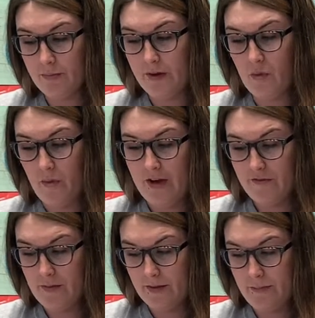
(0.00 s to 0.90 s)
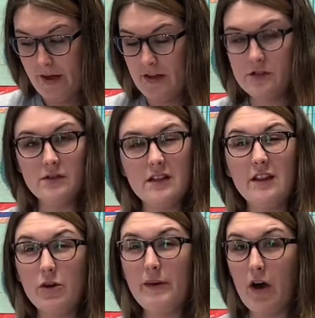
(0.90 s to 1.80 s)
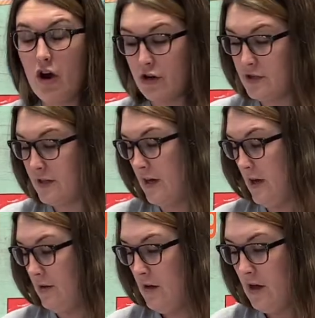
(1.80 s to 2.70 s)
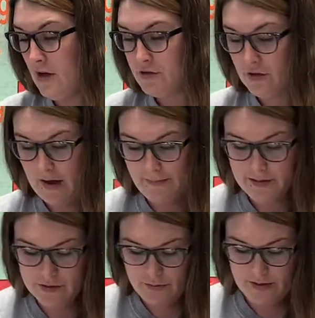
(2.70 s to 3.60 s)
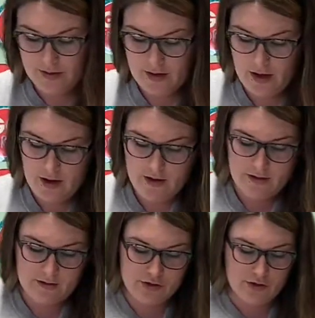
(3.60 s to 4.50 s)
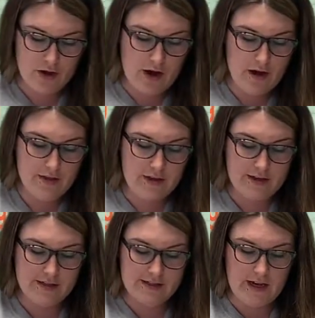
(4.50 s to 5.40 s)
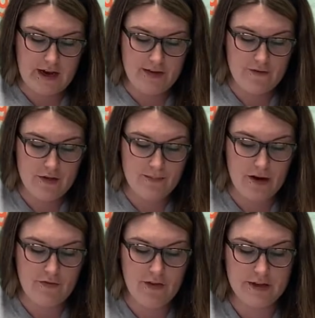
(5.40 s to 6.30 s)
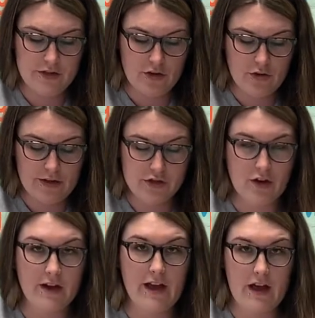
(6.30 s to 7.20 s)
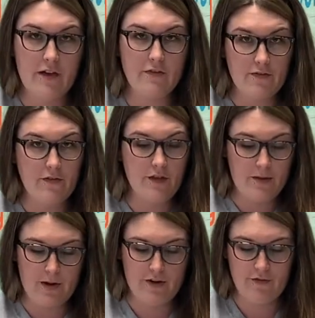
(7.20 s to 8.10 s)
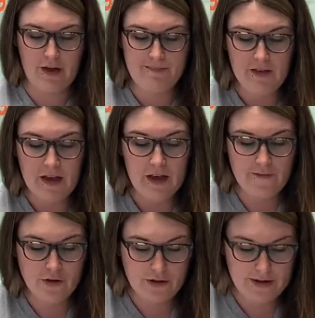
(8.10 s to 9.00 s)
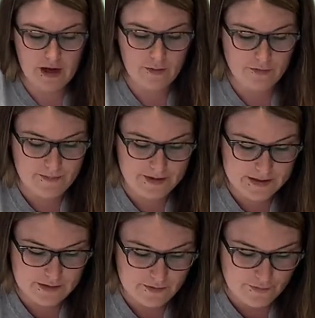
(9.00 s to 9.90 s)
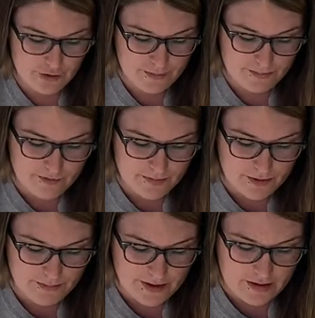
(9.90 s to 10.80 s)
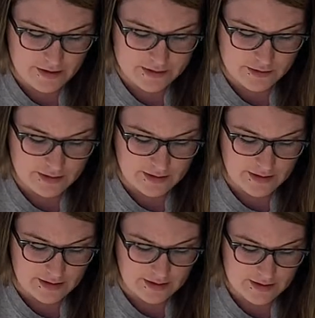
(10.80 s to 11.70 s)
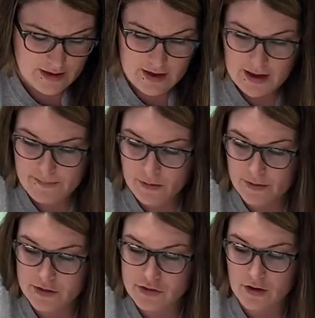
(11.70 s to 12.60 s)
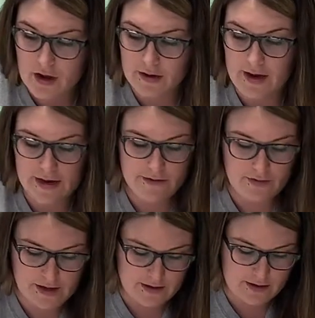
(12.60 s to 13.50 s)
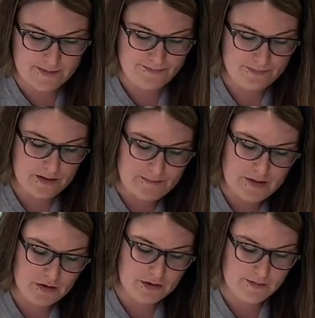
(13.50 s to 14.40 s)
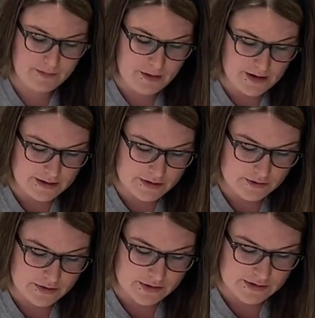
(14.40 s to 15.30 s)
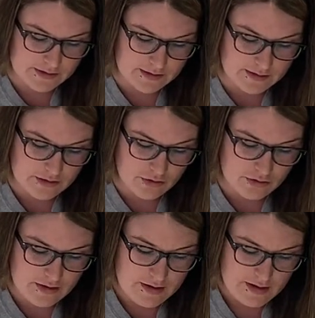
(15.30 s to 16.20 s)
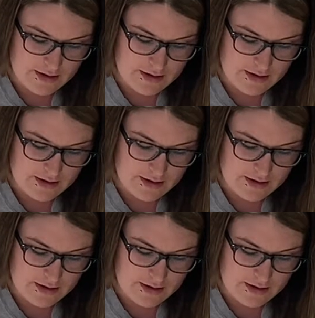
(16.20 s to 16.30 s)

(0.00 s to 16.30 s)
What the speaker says: bit wet from the paint, so it's a little bit harder to cut. So I'm just going to draw a design for the butterfly, so you're only drawing half of the butterfly. If you need help from this from your parents, you can get it. I'm going to draw kind of like the middle of the body, so it's just a little